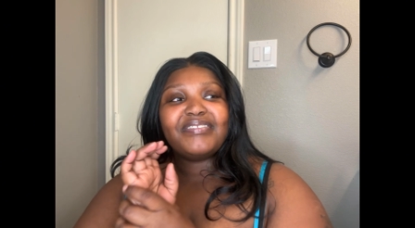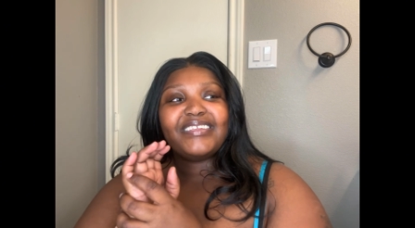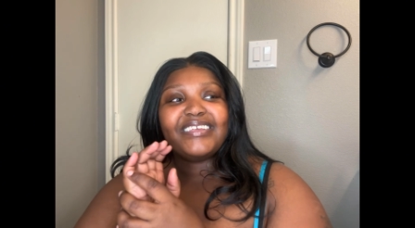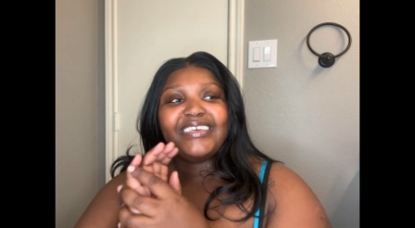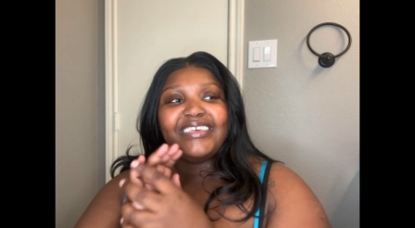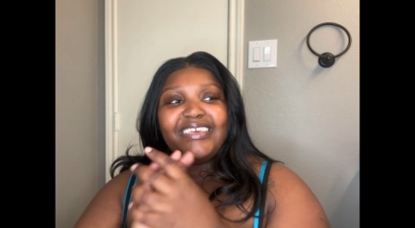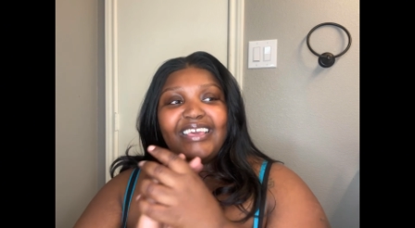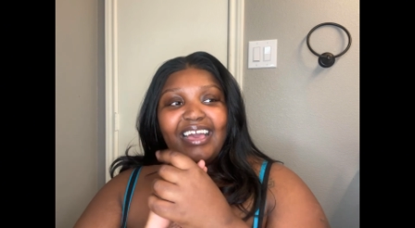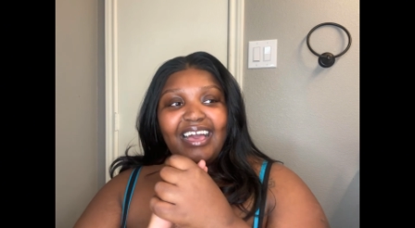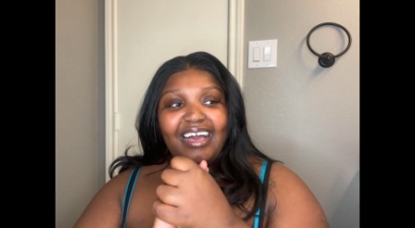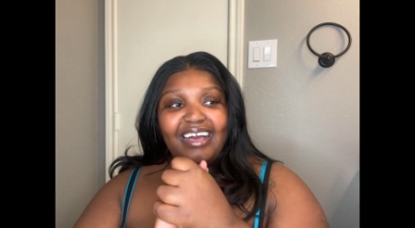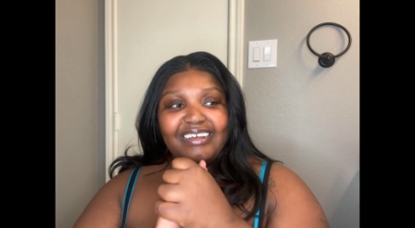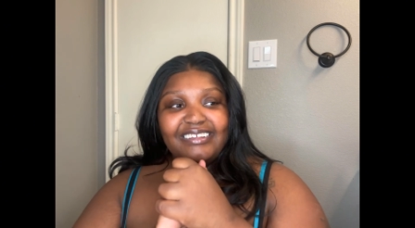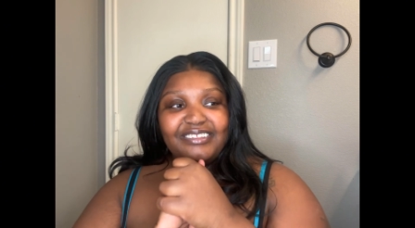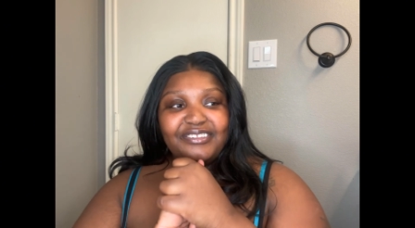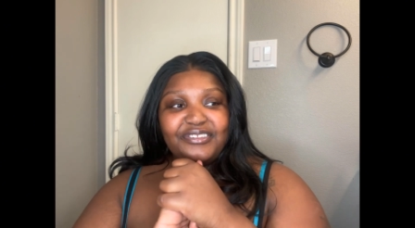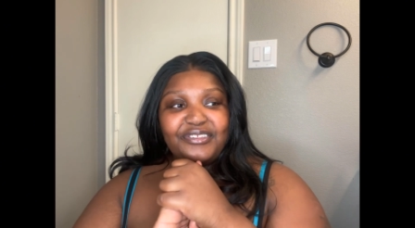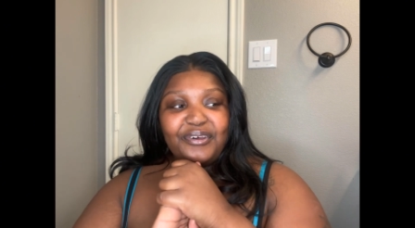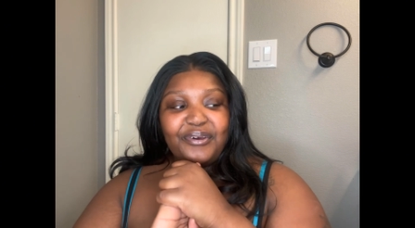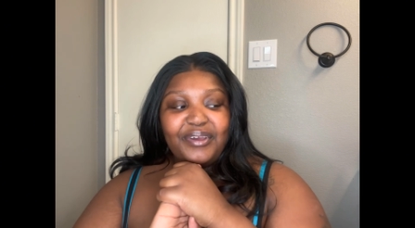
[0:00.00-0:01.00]
yeah,
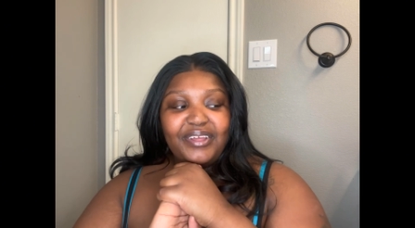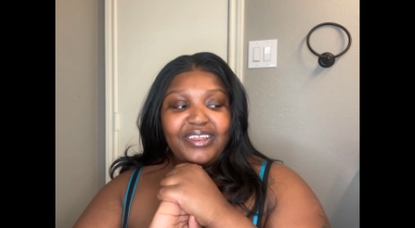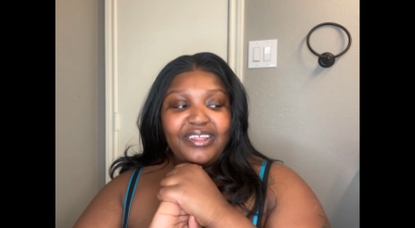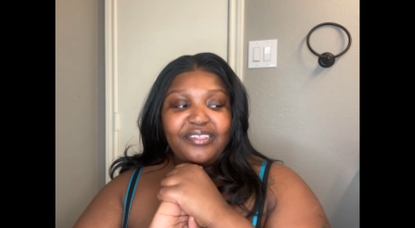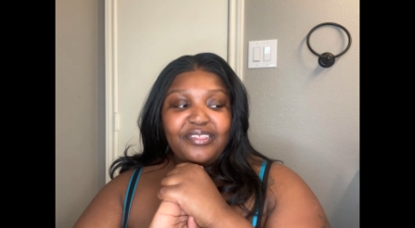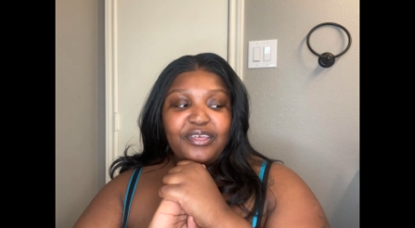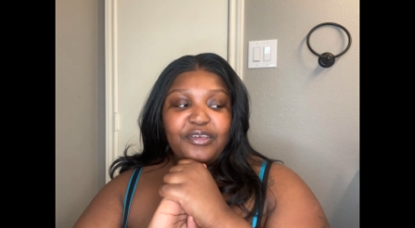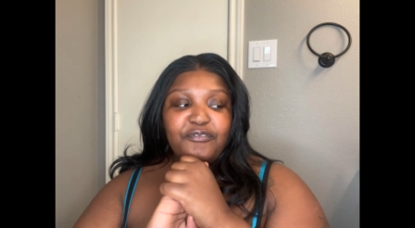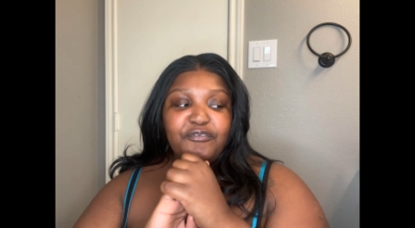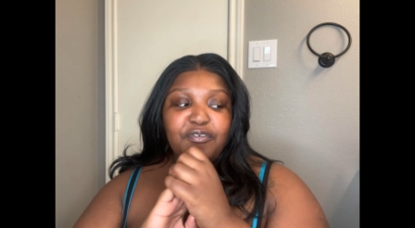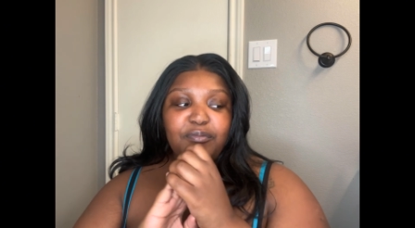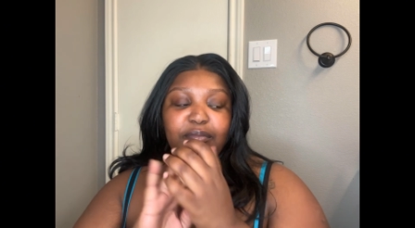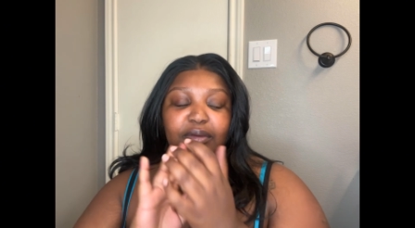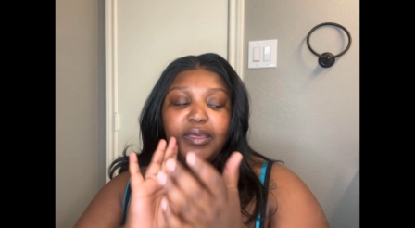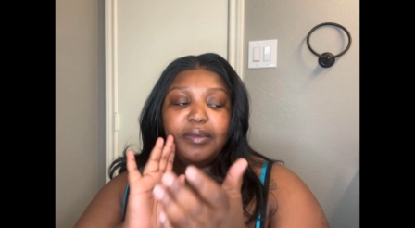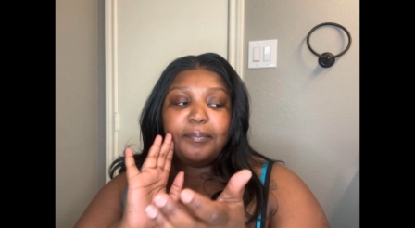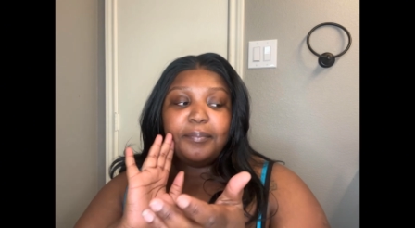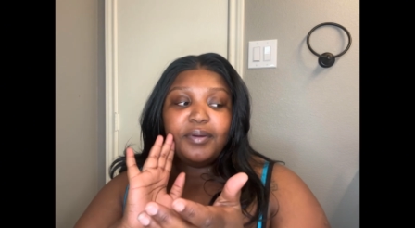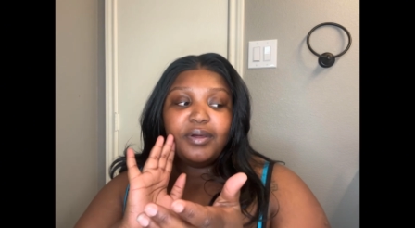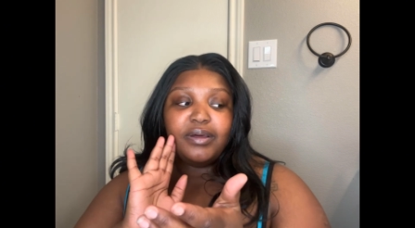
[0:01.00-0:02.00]
so anything from
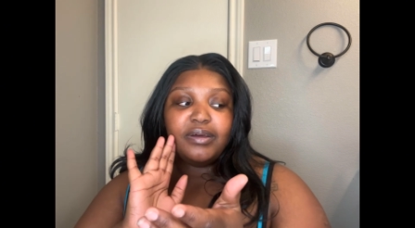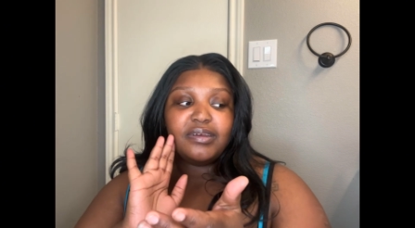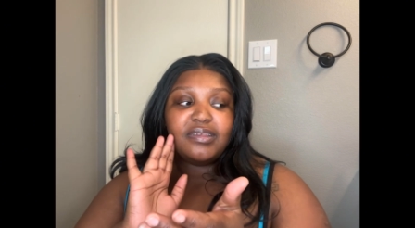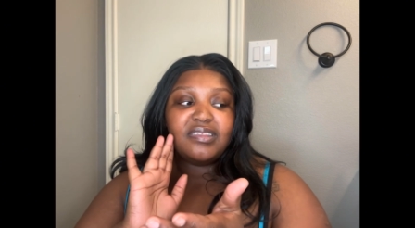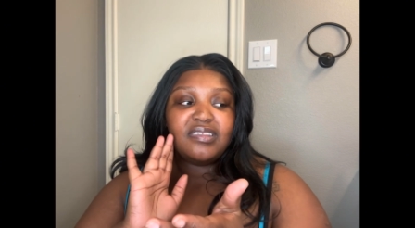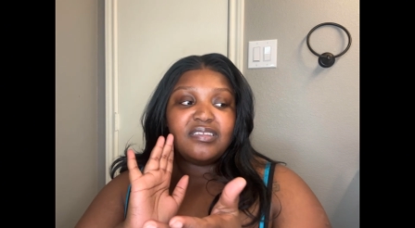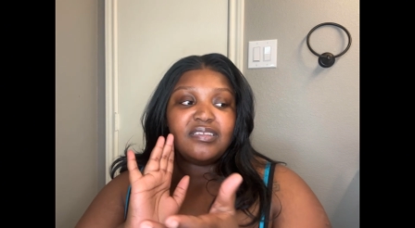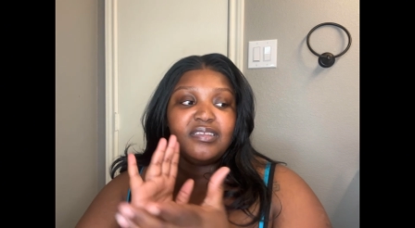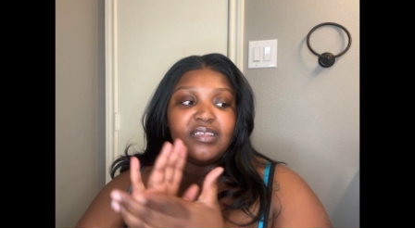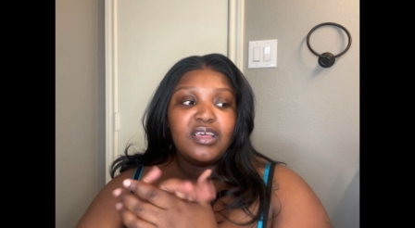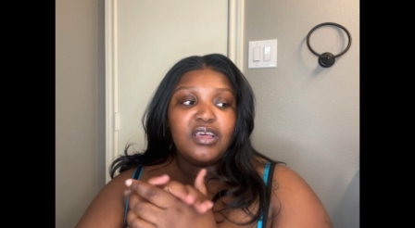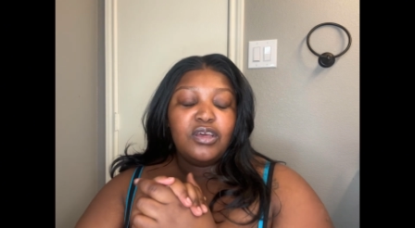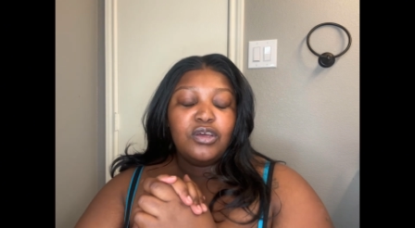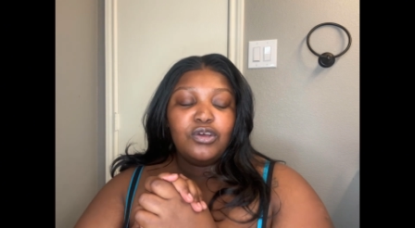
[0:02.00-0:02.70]
ebooks